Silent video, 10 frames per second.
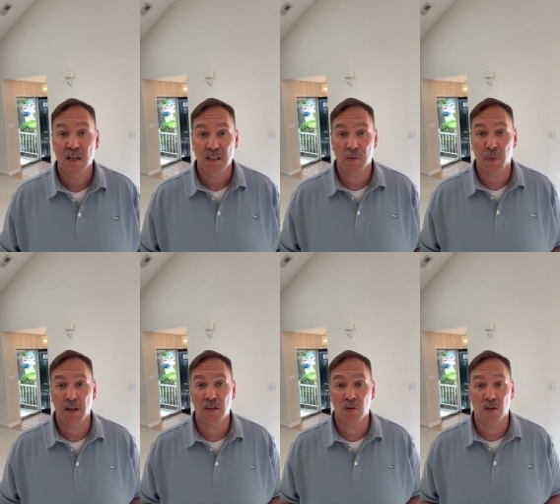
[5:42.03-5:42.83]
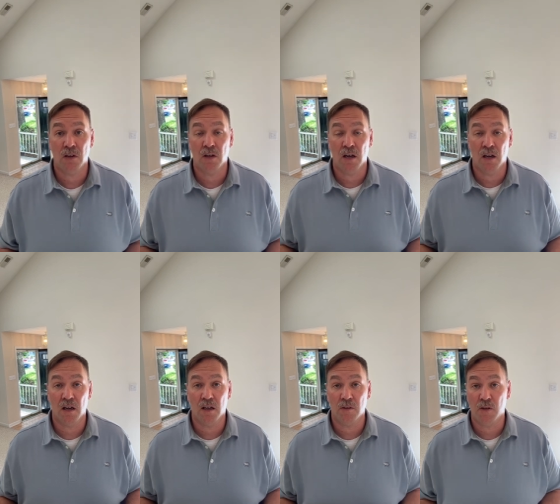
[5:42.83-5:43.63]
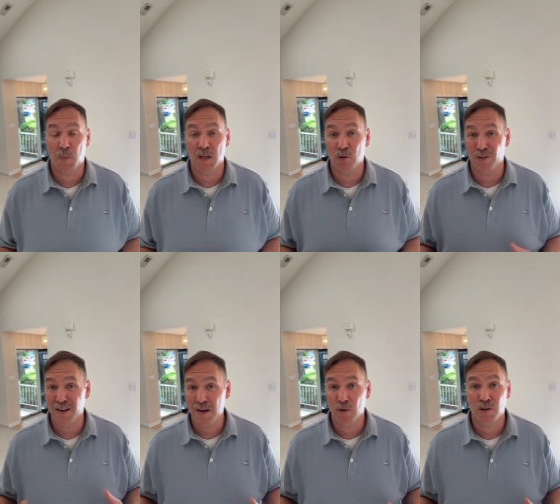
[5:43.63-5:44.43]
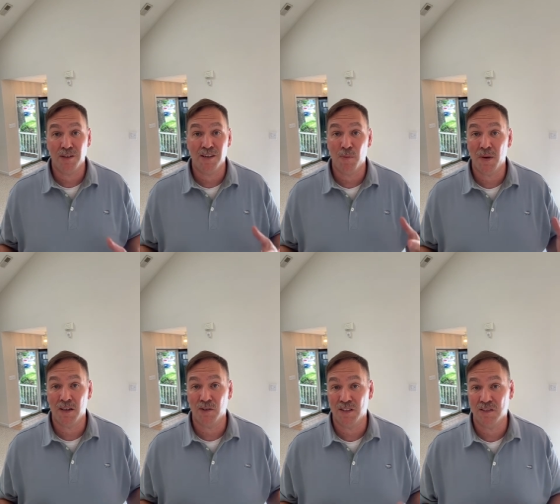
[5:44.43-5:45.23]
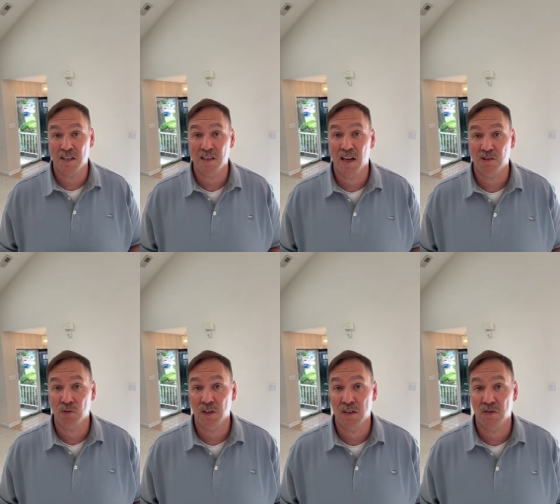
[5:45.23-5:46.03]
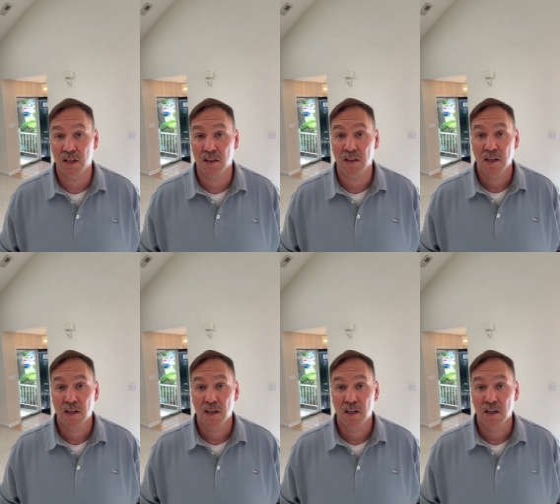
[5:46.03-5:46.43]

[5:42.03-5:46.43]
depending on the neighborhood and depending on the city that you live in.